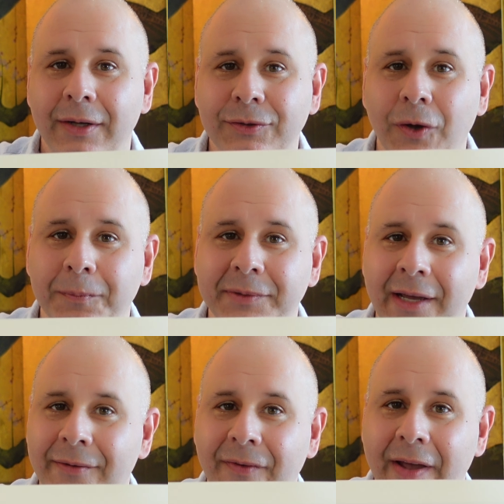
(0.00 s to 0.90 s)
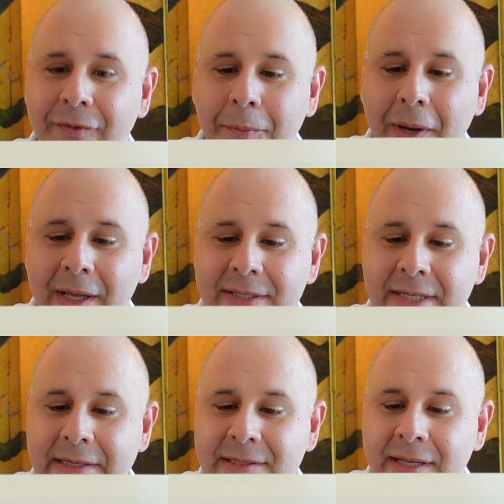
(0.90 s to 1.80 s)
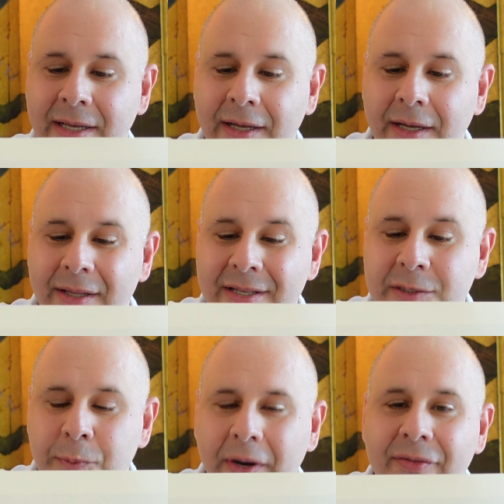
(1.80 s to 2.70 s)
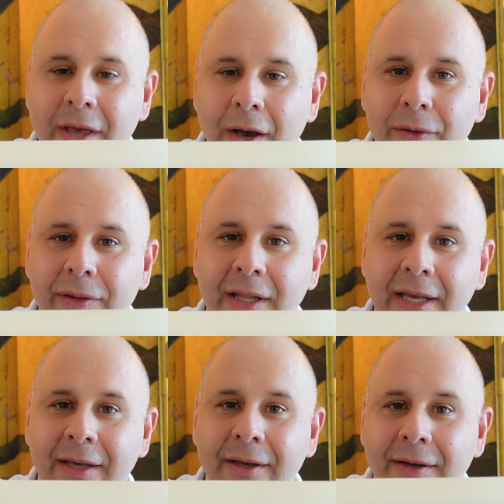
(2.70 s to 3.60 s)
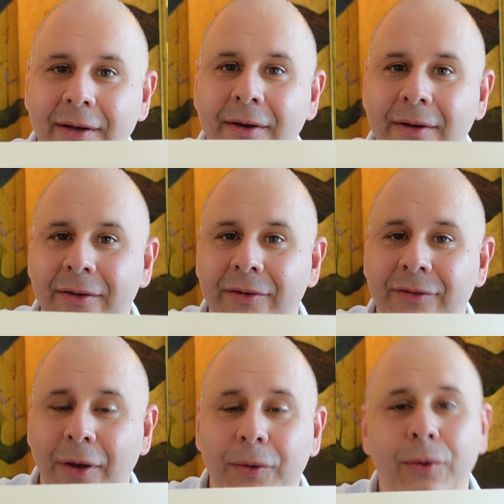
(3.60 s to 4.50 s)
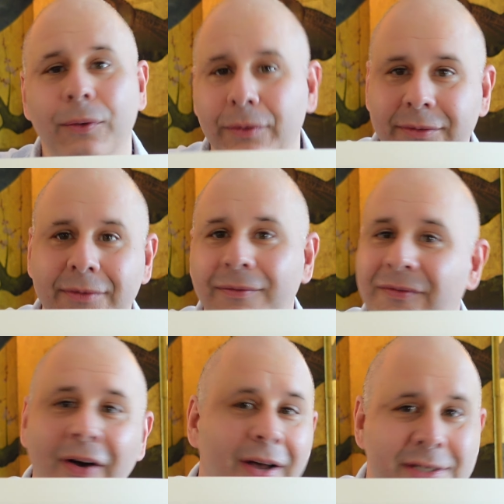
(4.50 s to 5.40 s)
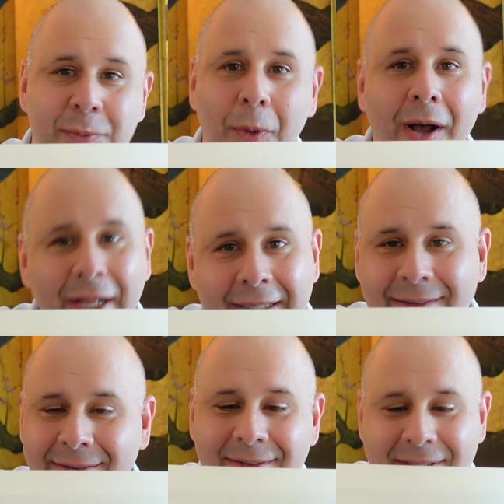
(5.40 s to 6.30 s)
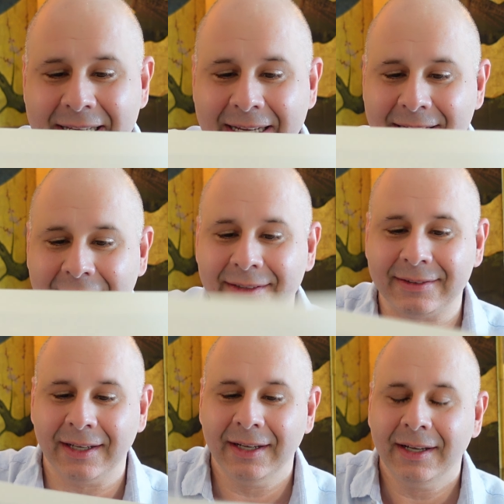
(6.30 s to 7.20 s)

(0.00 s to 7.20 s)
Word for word: top 10 favorite places. This is one of the only so-called first world cities.